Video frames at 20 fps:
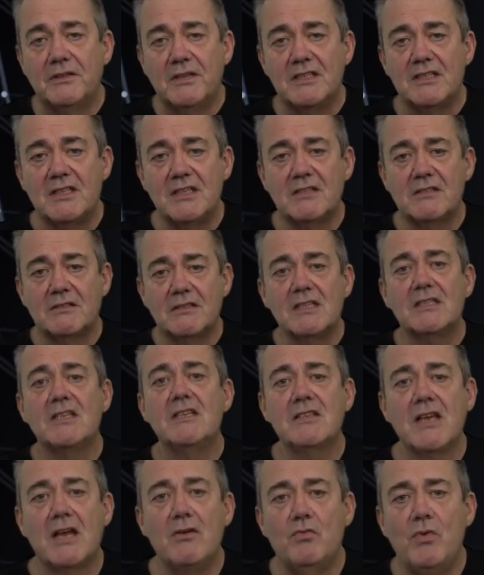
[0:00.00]
this is this
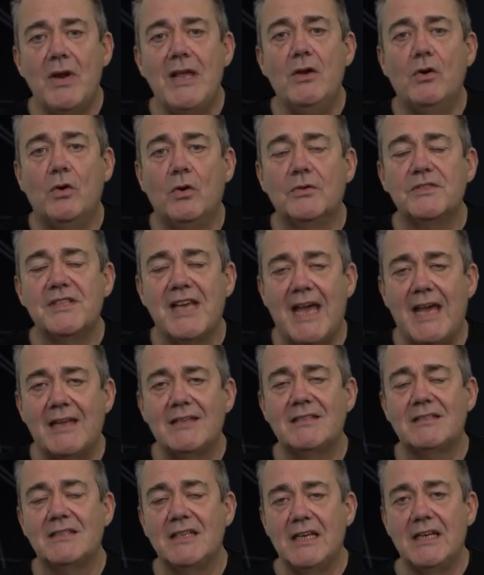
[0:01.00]
is a real test